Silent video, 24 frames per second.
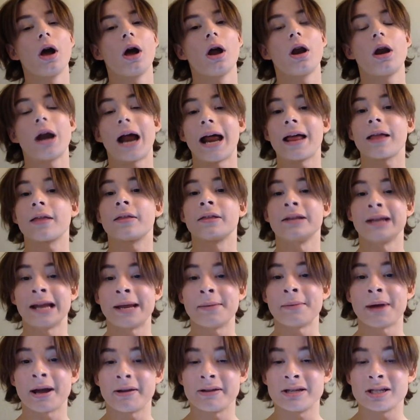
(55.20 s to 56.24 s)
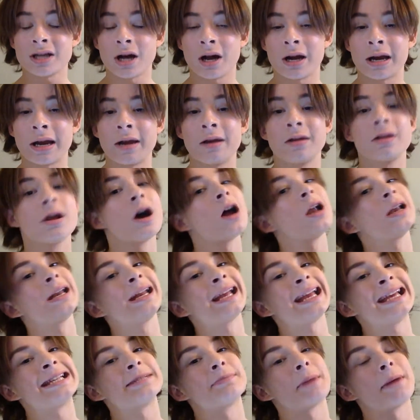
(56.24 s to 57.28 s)
like the name Harry Darling.
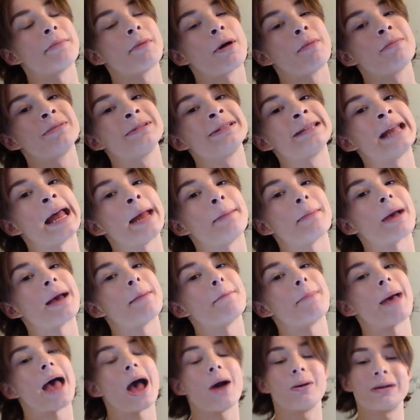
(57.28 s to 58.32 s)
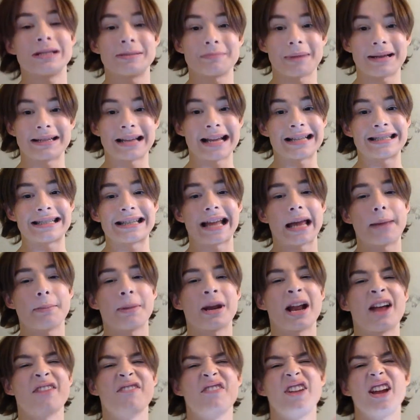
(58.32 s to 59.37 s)
Darling is my mum's name and Pell is my dad's name. And
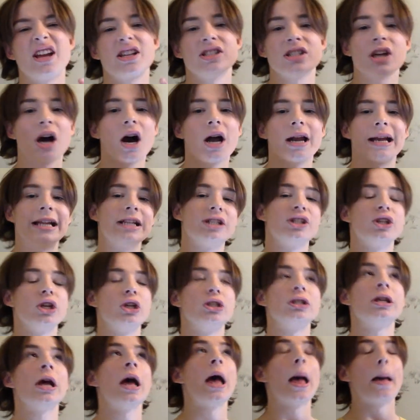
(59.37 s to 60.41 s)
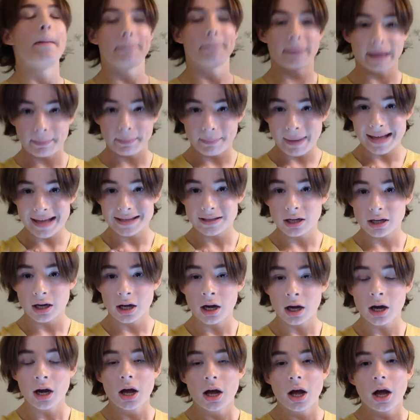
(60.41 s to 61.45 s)
I think Darling suits me
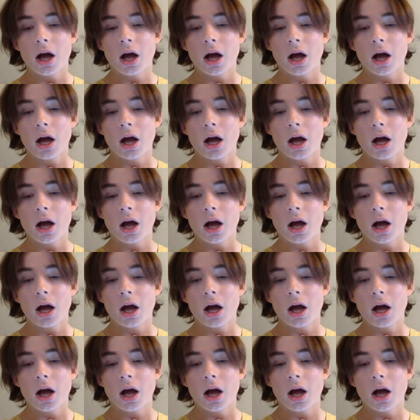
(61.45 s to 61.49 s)
better.